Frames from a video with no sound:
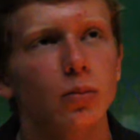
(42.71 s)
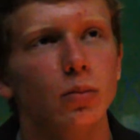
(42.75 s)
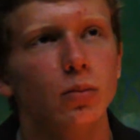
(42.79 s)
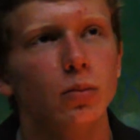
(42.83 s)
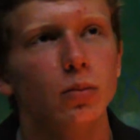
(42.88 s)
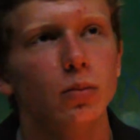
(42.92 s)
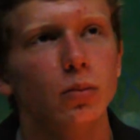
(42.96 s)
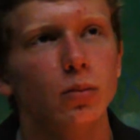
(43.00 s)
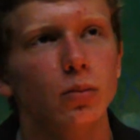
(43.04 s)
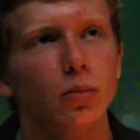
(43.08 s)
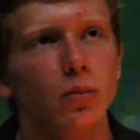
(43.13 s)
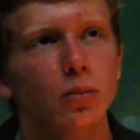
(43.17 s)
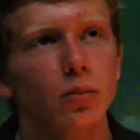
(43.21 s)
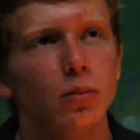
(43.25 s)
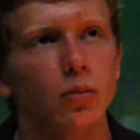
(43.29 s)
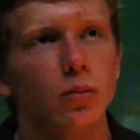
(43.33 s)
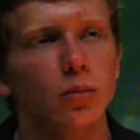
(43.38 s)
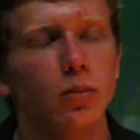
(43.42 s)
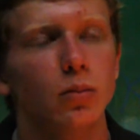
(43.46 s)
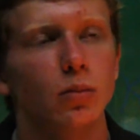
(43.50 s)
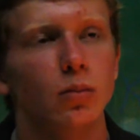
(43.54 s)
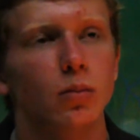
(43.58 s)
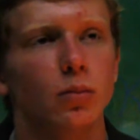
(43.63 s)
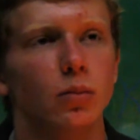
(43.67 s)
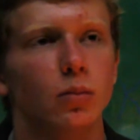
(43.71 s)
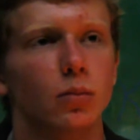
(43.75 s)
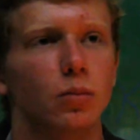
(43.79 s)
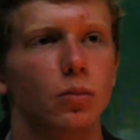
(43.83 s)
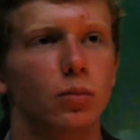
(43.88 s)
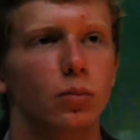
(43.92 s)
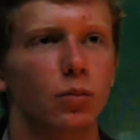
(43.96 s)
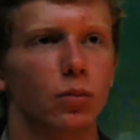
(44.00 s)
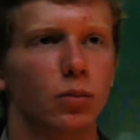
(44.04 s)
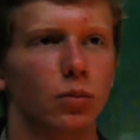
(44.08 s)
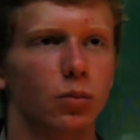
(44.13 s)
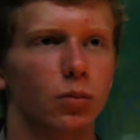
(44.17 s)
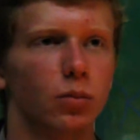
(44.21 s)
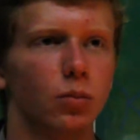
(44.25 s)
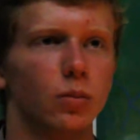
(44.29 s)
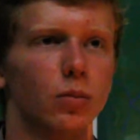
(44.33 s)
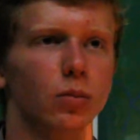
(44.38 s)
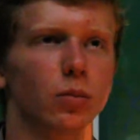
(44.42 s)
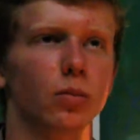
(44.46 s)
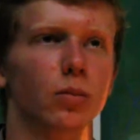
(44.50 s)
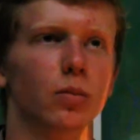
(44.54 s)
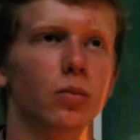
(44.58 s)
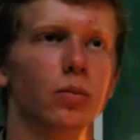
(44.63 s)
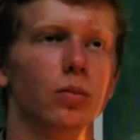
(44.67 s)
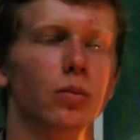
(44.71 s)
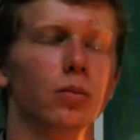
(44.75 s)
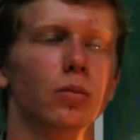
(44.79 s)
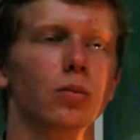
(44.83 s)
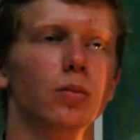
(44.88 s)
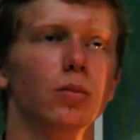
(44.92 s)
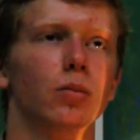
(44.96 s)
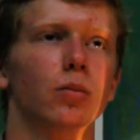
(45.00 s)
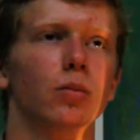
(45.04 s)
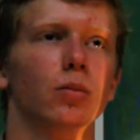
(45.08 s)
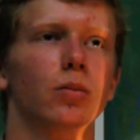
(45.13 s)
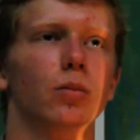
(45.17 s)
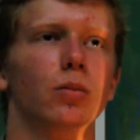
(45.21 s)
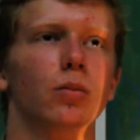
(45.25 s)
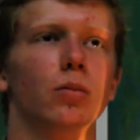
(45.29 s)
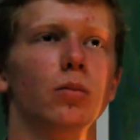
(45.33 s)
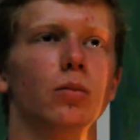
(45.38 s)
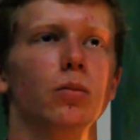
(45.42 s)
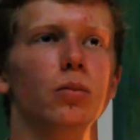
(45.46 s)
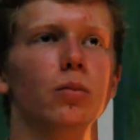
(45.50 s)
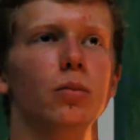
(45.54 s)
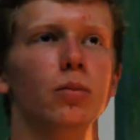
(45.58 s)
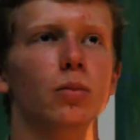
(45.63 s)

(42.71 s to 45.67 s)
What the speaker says: [no speech]